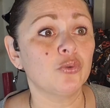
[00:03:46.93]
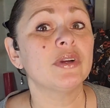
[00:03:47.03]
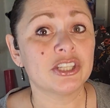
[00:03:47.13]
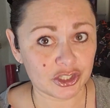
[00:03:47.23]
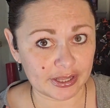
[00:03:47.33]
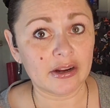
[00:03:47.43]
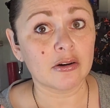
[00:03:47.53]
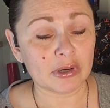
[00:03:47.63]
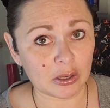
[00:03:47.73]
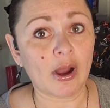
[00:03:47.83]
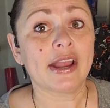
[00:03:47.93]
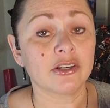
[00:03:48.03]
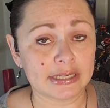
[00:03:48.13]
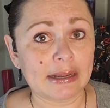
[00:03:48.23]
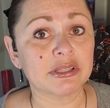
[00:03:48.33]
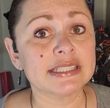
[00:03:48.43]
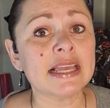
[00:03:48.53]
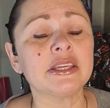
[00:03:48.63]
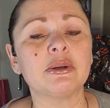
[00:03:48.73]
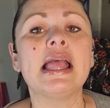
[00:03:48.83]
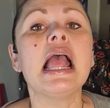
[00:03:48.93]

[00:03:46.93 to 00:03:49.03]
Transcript: which they are required now to tell you.